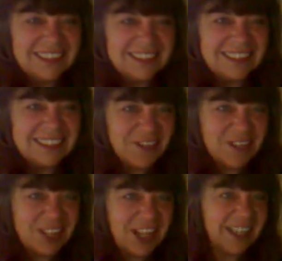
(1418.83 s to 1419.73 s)
left
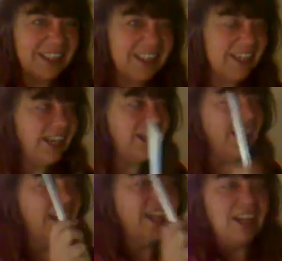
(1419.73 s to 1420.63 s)
side
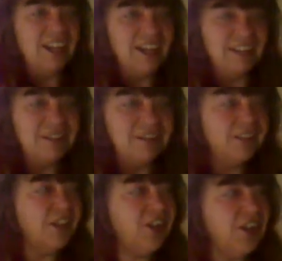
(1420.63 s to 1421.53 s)
of
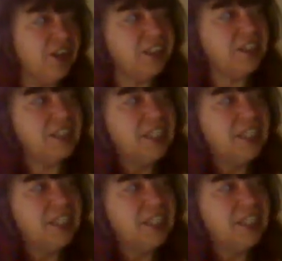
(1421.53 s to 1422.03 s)
the heart.